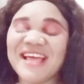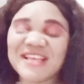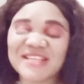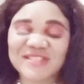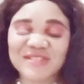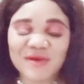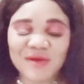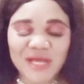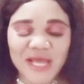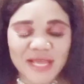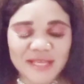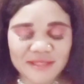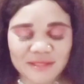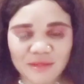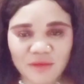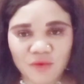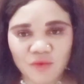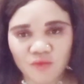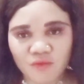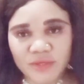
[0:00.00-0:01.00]
so guys,
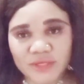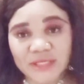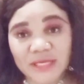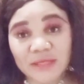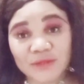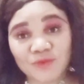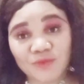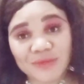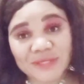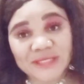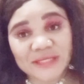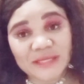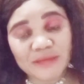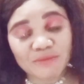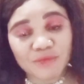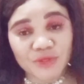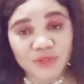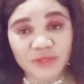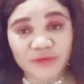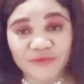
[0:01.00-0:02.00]
without wasting
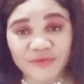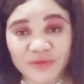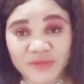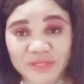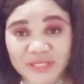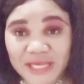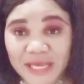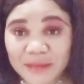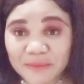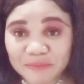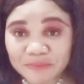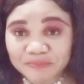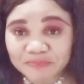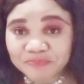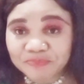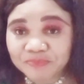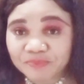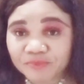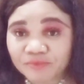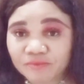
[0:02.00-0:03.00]
much of your time,
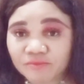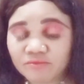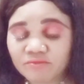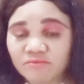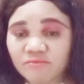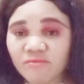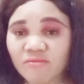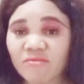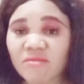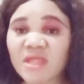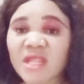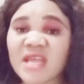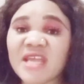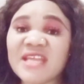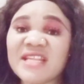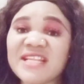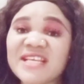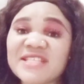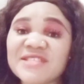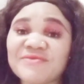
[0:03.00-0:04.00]

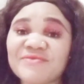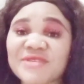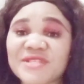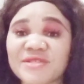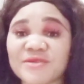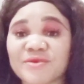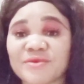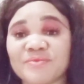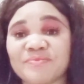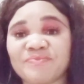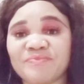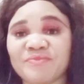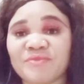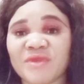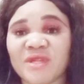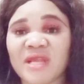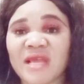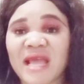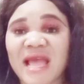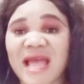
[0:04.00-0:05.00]
in this video
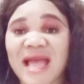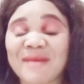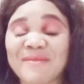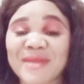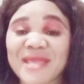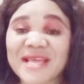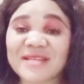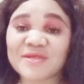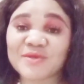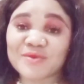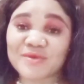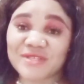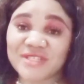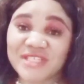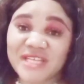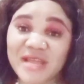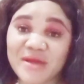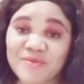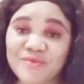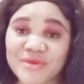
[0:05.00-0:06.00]
I'm here to
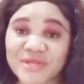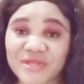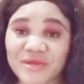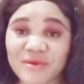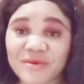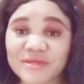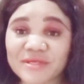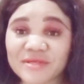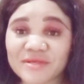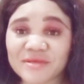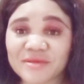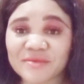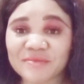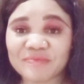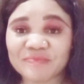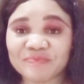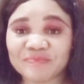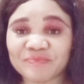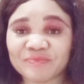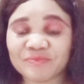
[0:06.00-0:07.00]
share with us
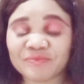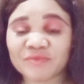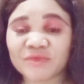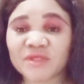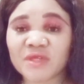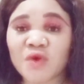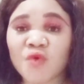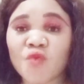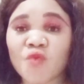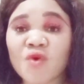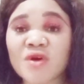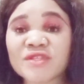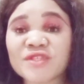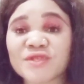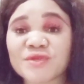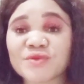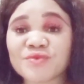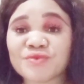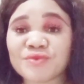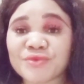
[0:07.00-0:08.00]

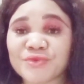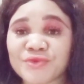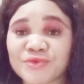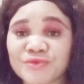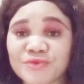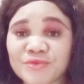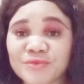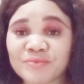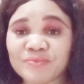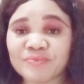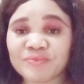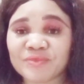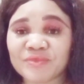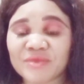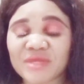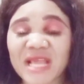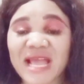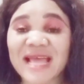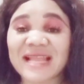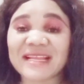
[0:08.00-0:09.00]
what you will do
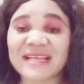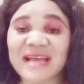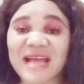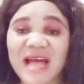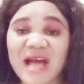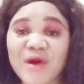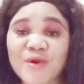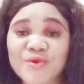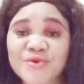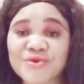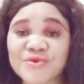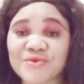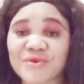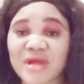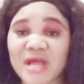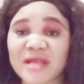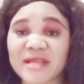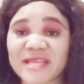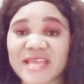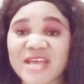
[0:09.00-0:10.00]
and how you
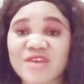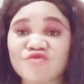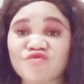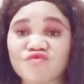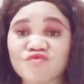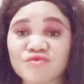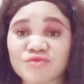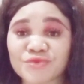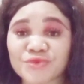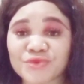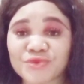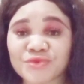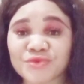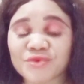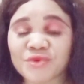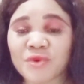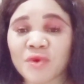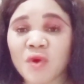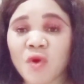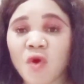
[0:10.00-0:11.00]
can get rid
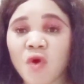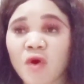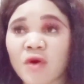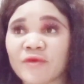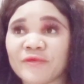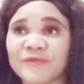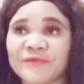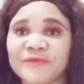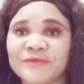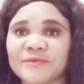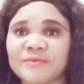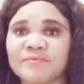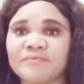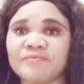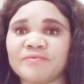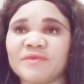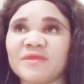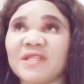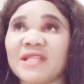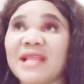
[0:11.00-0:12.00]
of,
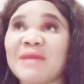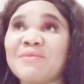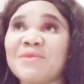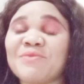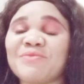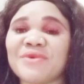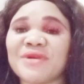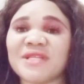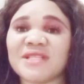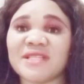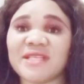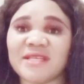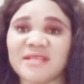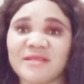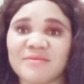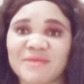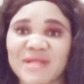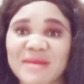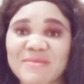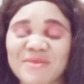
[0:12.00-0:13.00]
let me bring
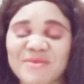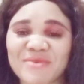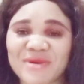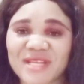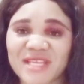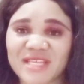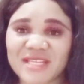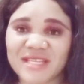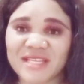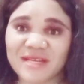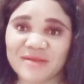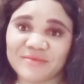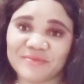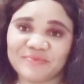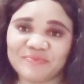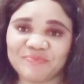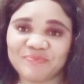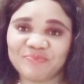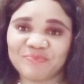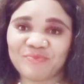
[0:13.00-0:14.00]
it down,
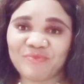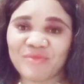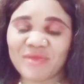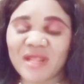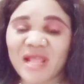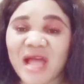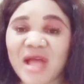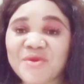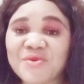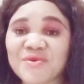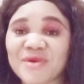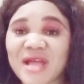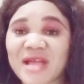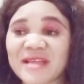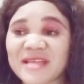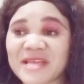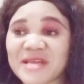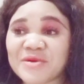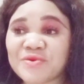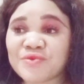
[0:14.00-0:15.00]
how you
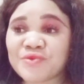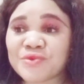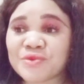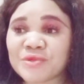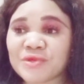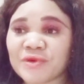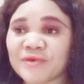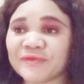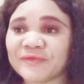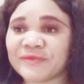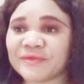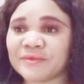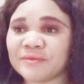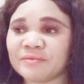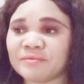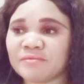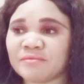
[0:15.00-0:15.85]
can get rid of